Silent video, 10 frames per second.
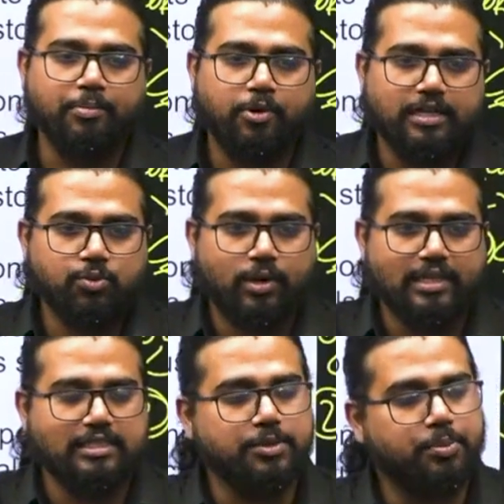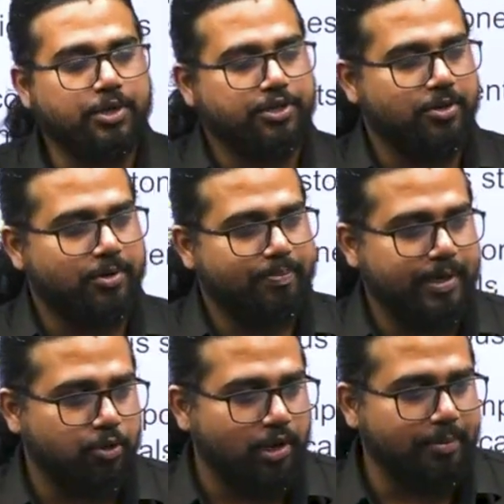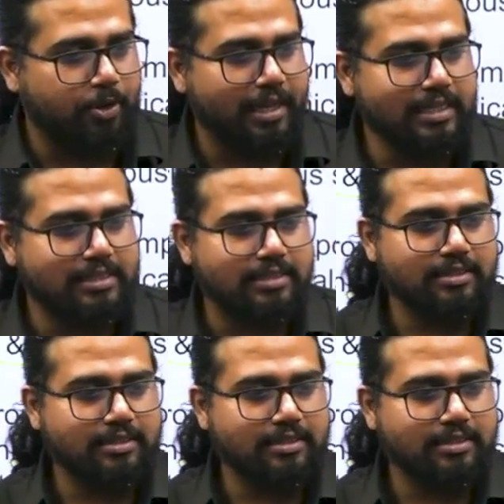products. What is the petroleum products?